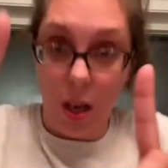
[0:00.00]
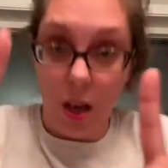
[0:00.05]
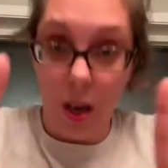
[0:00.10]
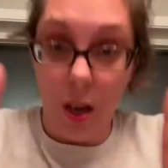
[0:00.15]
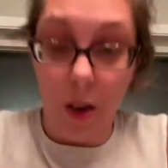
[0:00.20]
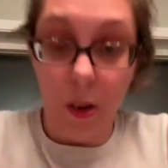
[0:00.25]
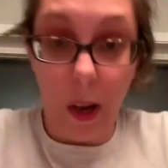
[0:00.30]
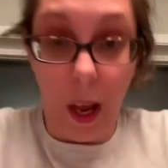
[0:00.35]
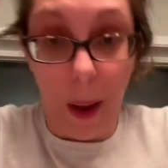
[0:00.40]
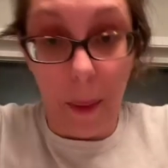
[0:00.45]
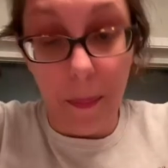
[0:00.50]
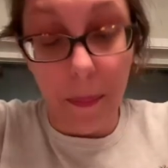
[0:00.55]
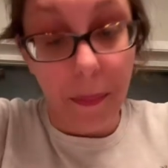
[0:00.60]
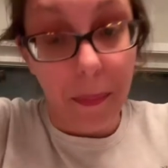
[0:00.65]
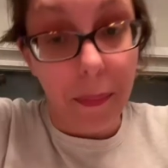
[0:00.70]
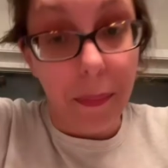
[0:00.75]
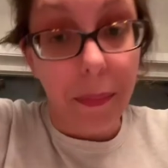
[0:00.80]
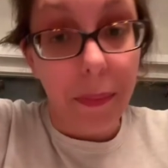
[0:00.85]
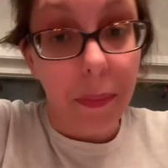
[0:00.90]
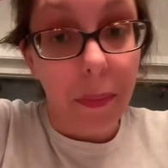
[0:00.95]
Okay,
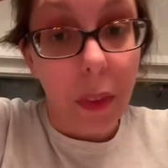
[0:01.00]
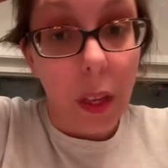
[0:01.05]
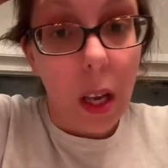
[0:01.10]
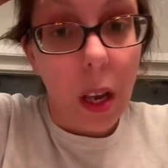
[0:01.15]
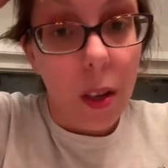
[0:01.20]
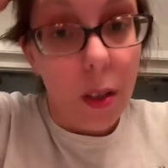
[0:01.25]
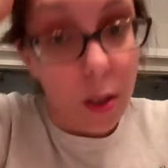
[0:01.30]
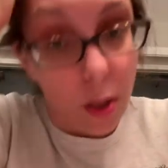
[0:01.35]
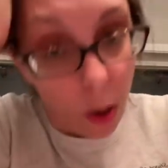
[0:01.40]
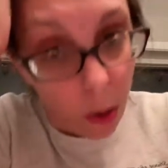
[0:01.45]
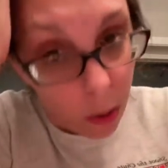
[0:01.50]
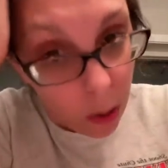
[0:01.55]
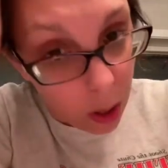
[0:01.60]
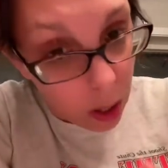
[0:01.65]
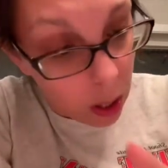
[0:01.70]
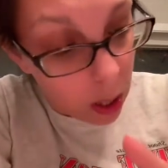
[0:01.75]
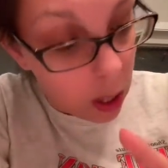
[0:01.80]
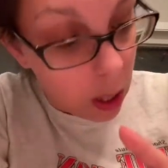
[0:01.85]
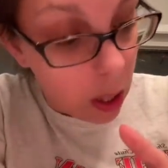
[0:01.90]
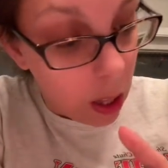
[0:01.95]
so
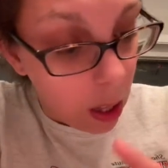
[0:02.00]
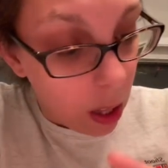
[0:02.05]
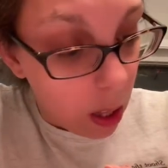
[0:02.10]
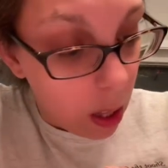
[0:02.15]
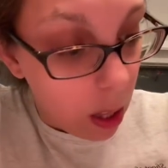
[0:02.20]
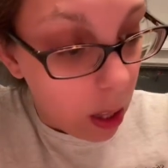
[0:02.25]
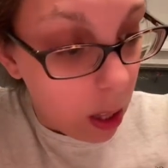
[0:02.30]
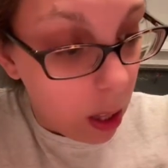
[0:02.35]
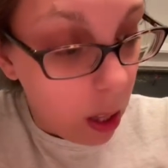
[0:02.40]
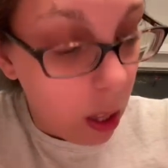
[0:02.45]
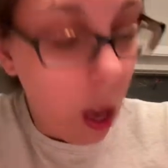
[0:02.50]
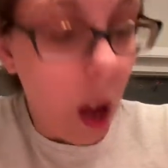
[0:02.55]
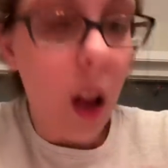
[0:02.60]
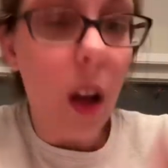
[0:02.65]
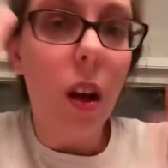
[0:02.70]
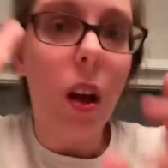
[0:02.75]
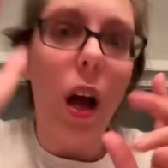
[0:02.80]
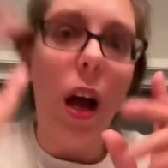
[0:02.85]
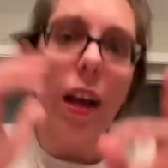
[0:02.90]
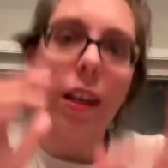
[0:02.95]

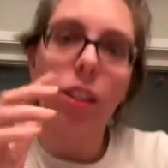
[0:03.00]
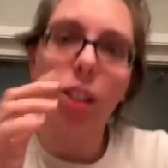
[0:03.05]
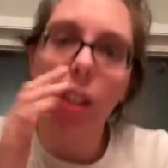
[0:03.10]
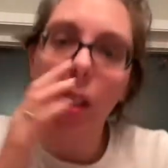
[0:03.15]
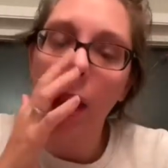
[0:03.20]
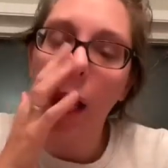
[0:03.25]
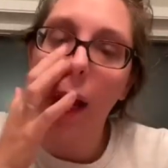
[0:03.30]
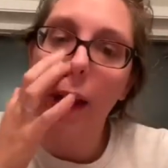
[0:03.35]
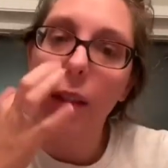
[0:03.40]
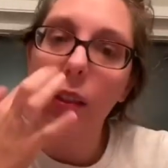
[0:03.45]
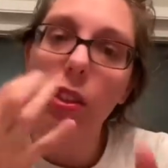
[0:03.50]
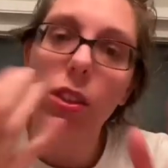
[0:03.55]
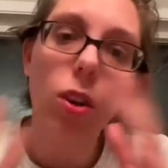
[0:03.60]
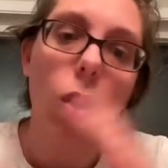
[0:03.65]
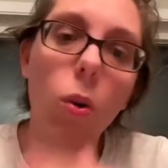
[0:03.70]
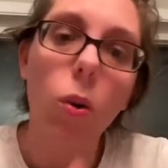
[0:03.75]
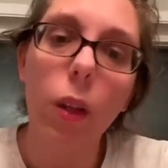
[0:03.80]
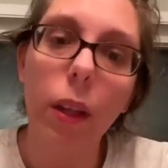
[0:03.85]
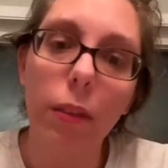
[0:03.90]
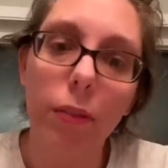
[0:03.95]
oh, actually, I
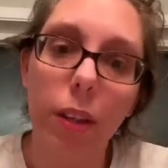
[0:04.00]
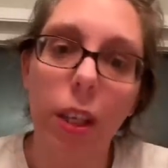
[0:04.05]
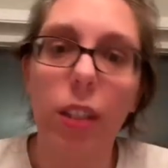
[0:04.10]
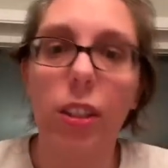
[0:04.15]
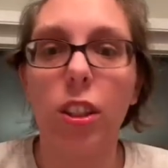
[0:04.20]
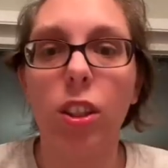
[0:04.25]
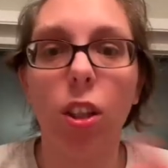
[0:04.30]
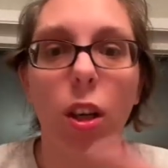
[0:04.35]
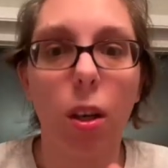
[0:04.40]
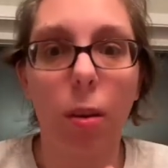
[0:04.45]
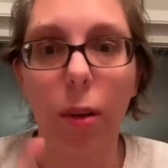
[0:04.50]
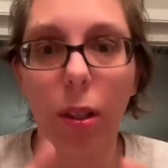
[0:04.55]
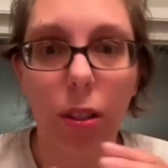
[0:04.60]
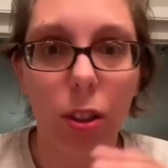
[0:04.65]
totally forgot to talk about the